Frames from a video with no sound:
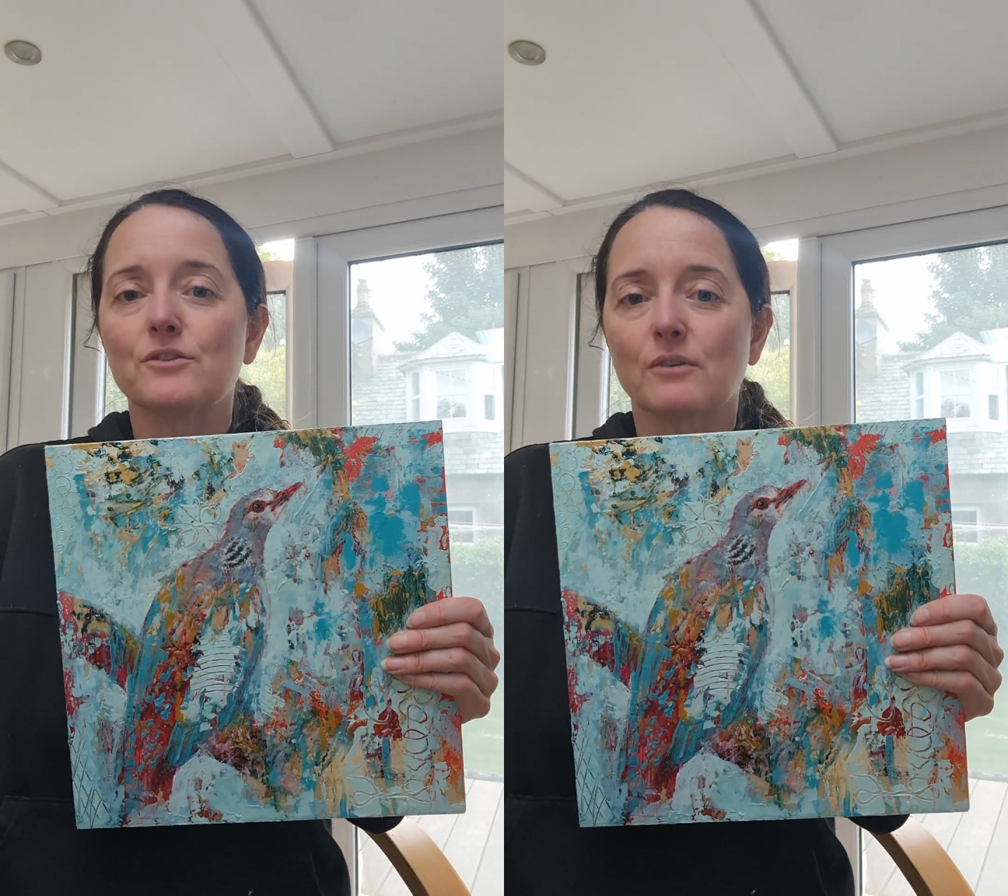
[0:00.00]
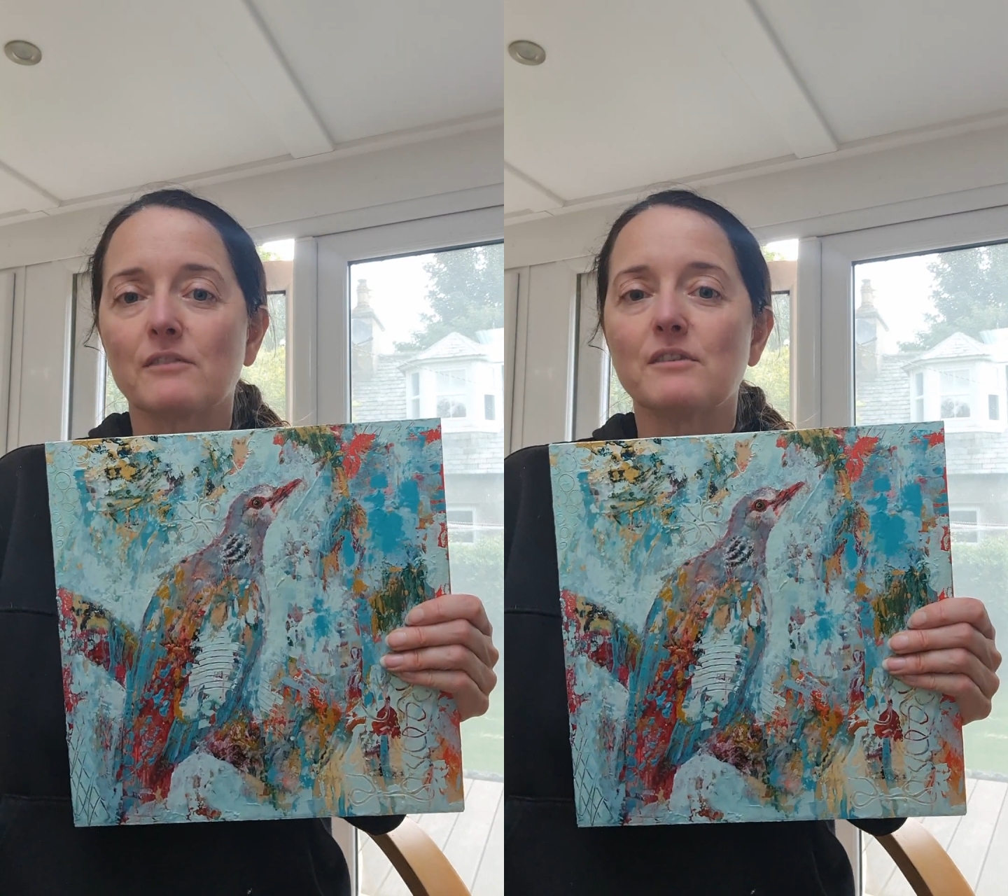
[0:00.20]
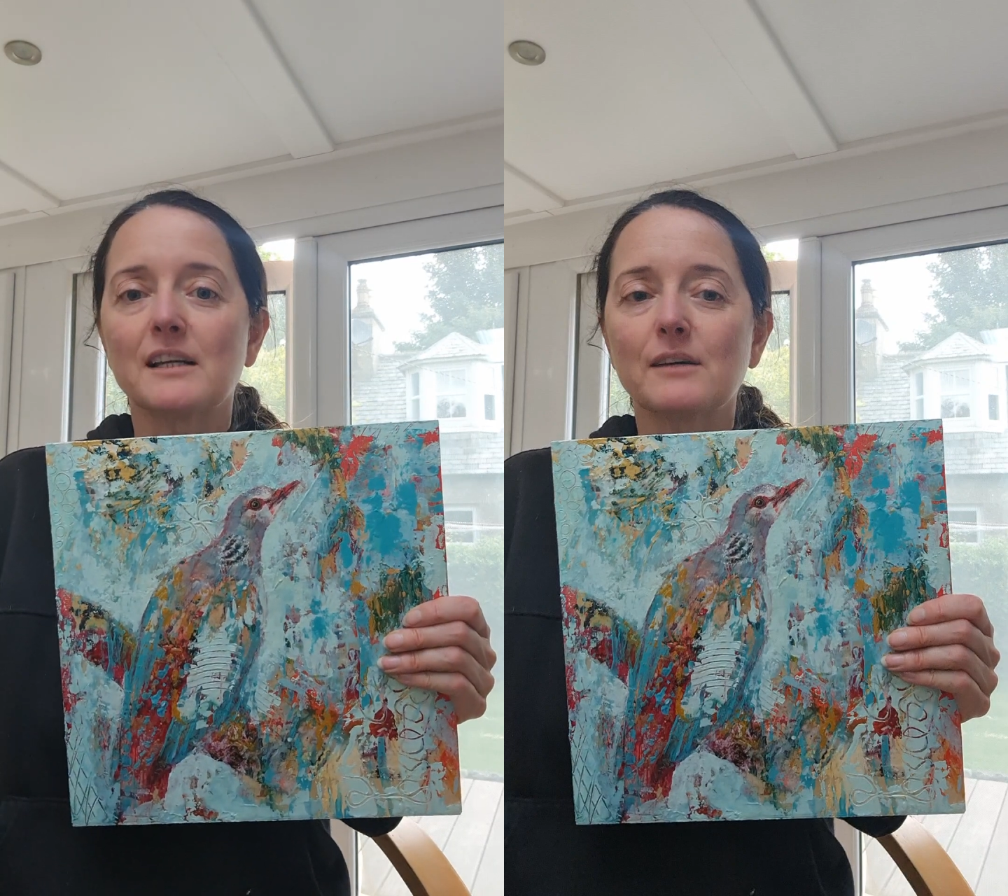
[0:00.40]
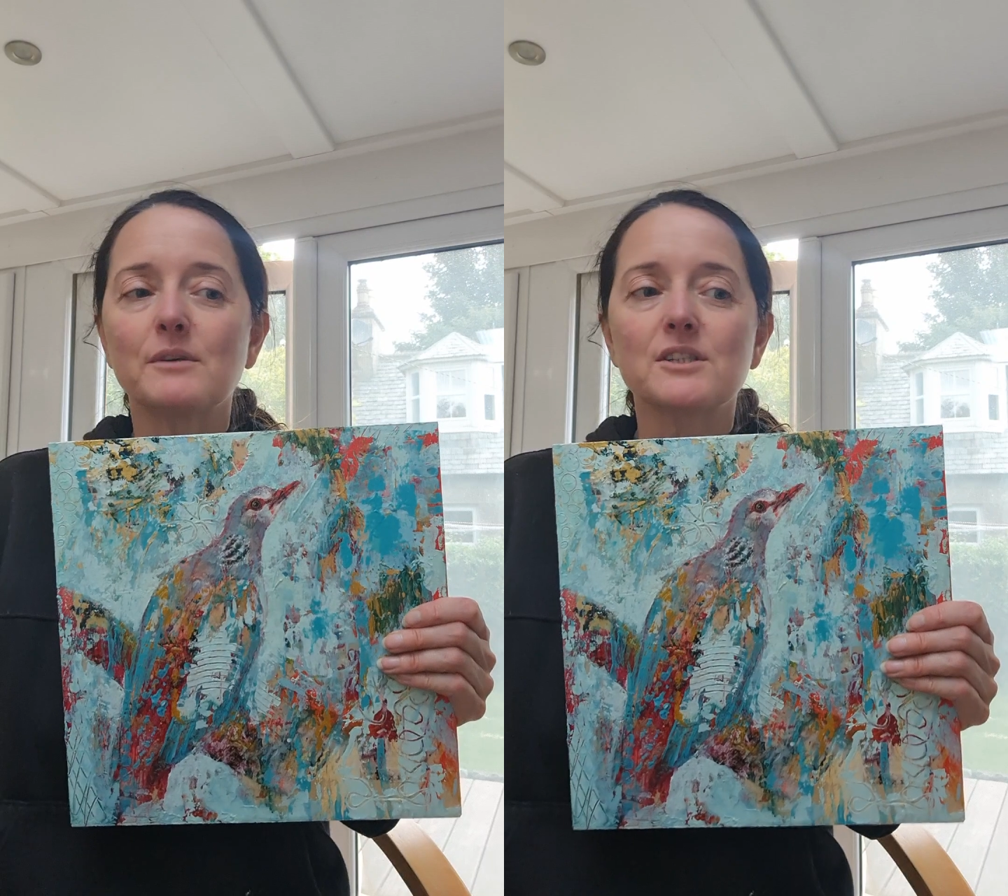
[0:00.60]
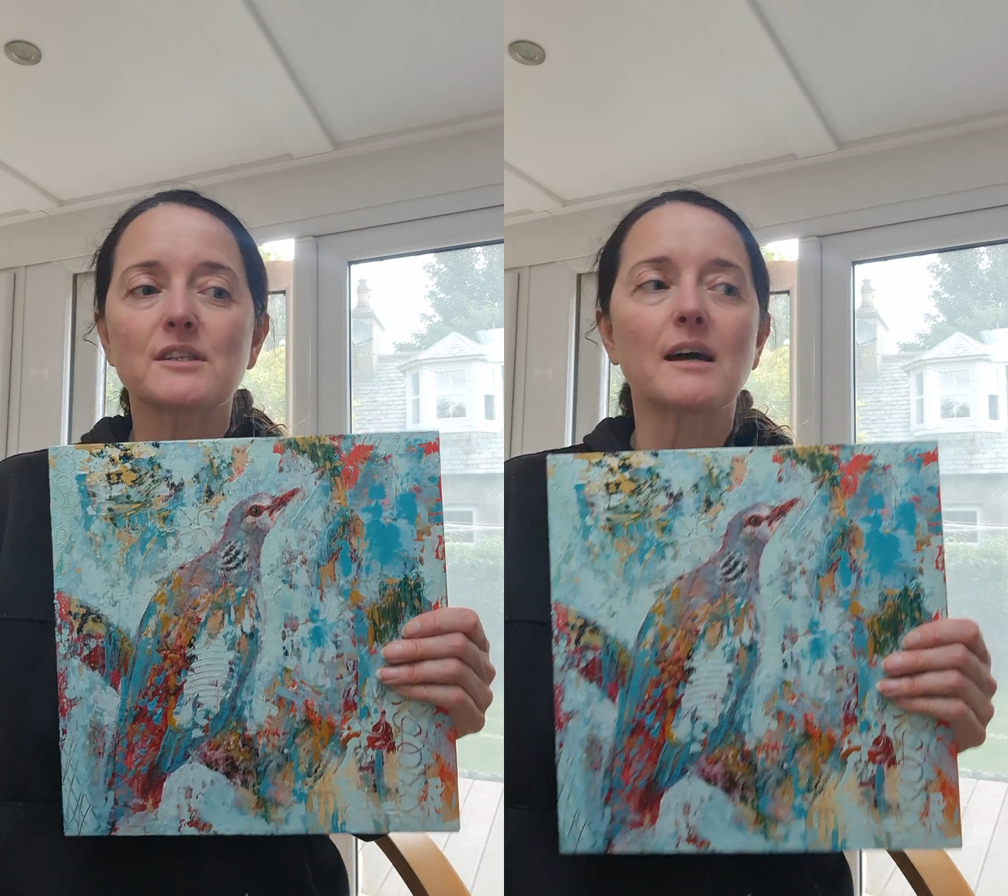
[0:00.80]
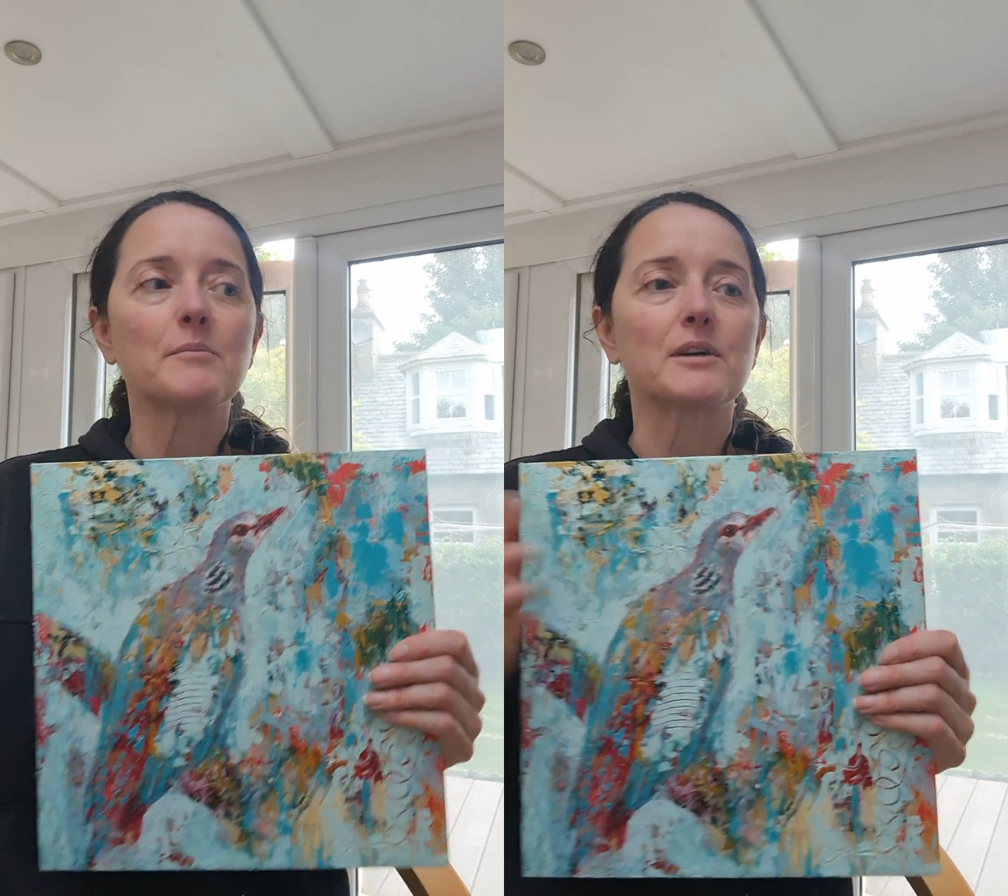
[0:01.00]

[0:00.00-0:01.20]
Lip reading: Do I really wish that?